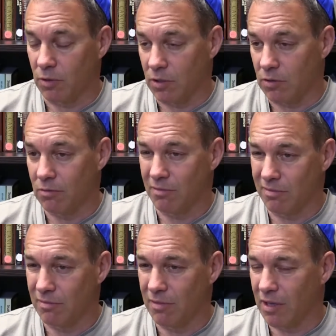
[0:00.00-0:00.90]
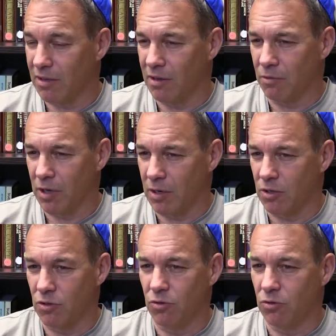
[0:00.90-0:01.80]
We that uh, we get a
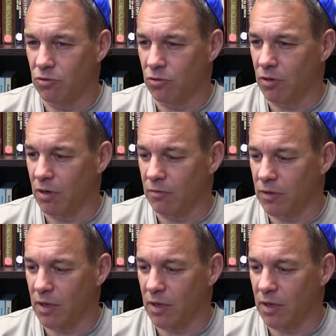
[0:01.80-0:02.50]
huge turnout for